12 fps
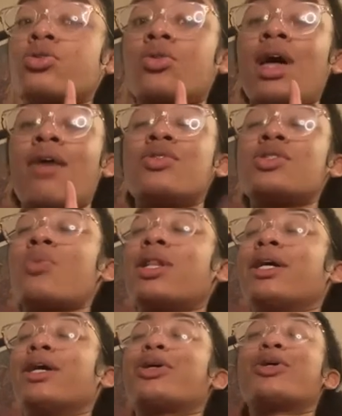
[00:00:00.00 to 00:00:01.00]
won't have you
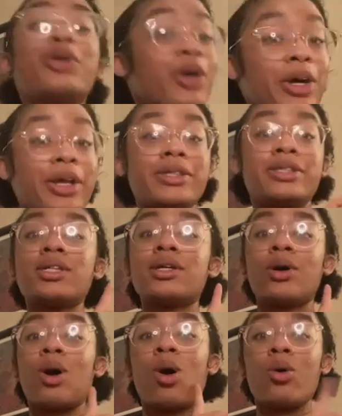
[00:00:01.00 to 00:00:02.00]
smelling good
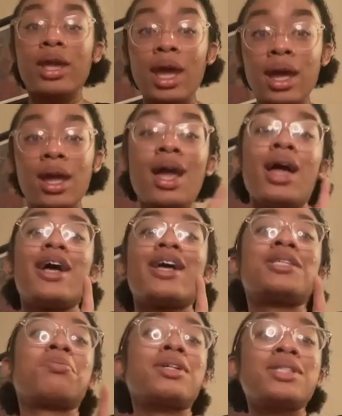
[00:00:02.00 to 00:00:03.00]
okay
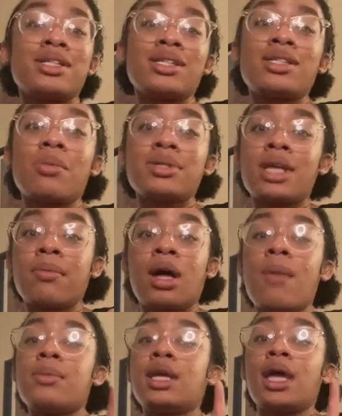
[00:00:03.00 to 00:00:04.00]
especially as the summertime
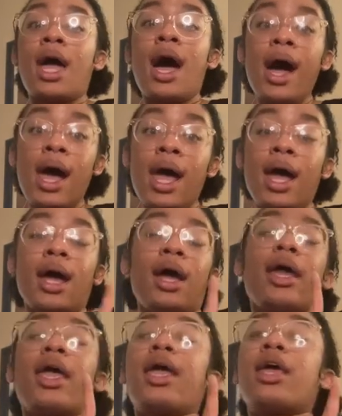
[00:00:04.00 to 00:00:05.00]
coming to get hot
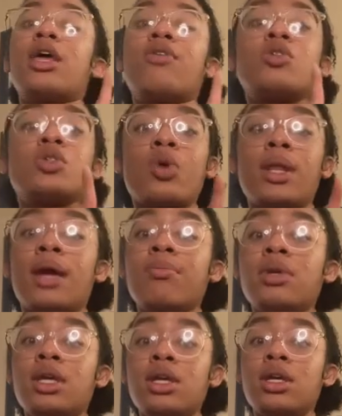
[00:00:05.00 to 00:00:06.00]
and if you sweat like
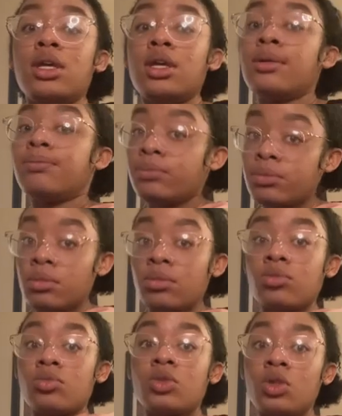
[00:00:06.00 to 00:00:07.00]
me
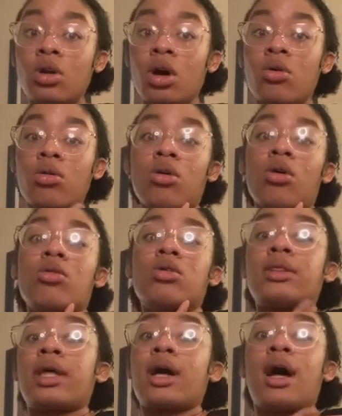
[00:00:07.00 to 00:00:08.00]
you know
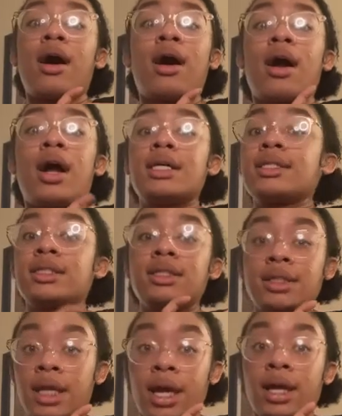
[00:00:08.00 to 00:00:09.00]
like
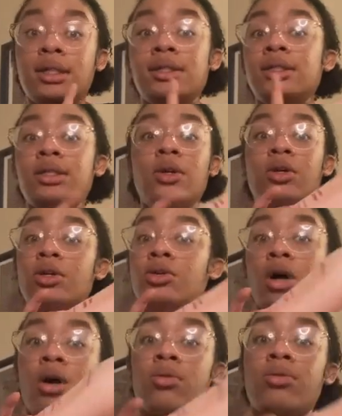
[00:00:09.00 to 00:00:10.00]
yeah you you
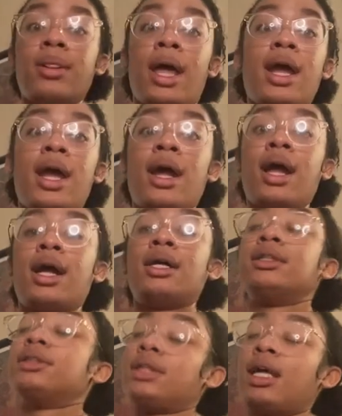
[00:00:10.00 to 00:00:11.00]
know like
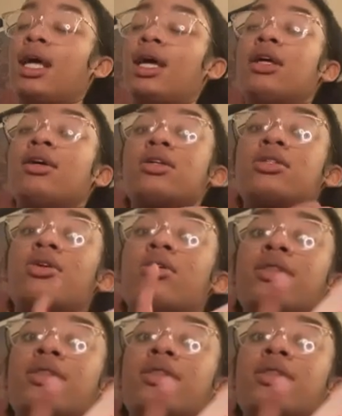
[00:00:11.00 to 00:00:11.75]
yeah so